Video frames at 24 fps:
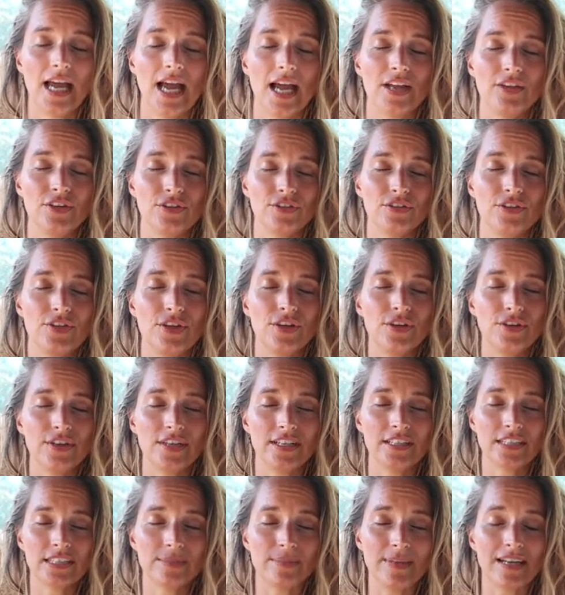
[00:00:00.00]
And you'll
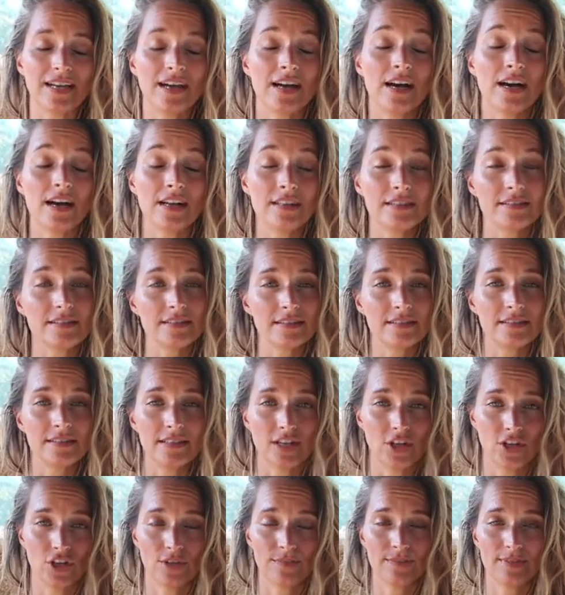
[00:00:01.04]
notice, because the
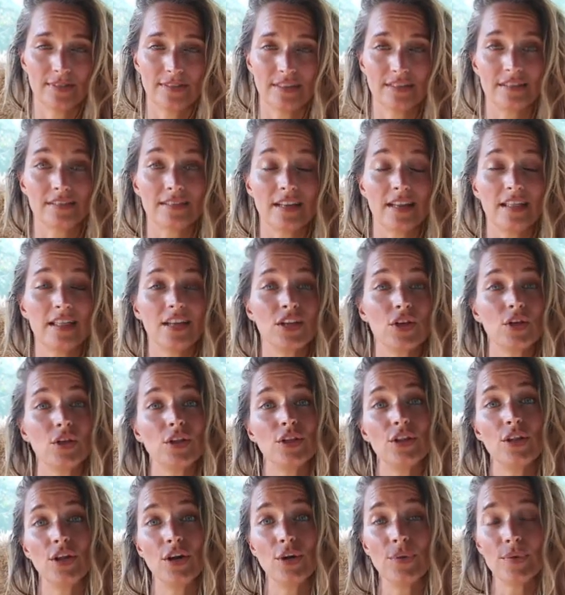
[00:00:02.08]
sacrum sits a little
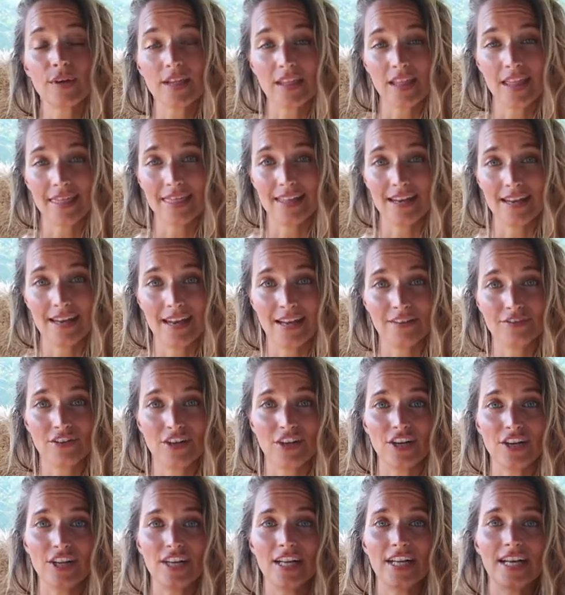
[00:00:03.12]
lower than the
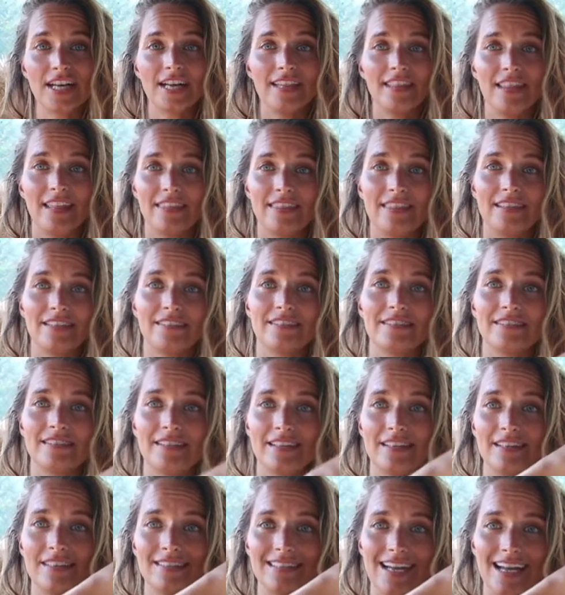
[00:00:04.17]
navel, that this
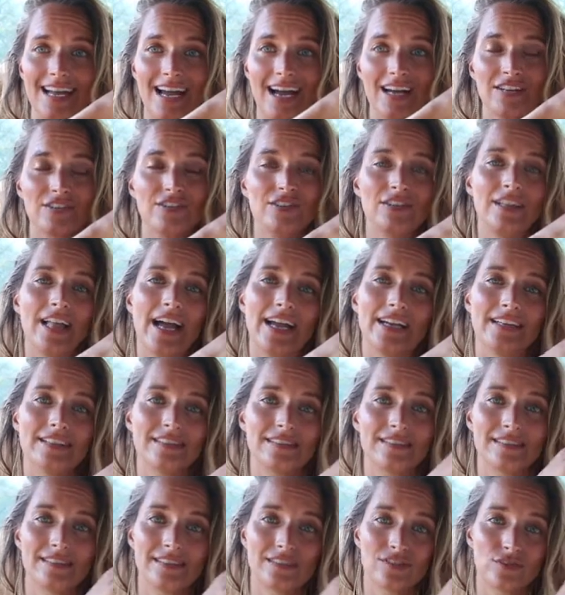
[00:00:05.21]
diagonal line
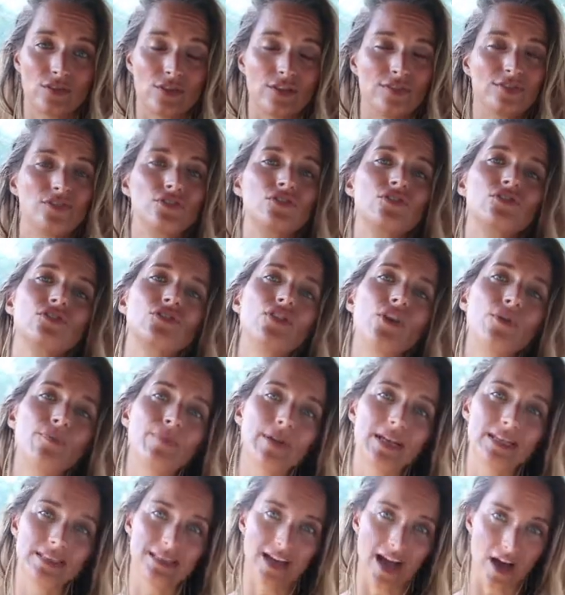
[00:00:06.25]
is sort of
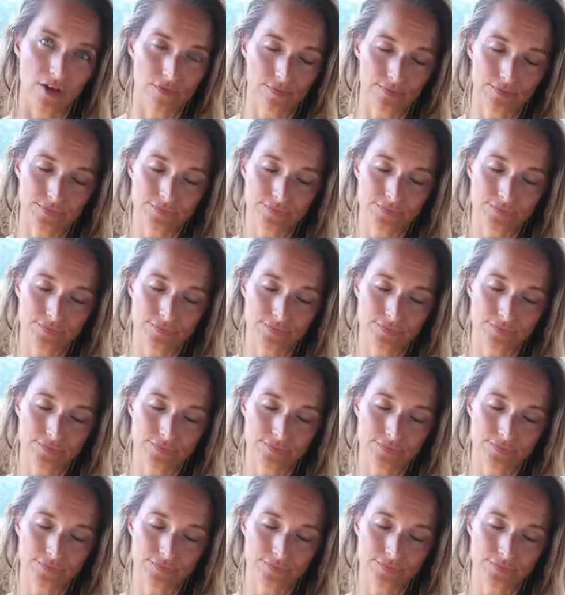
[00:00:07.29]
sloping down.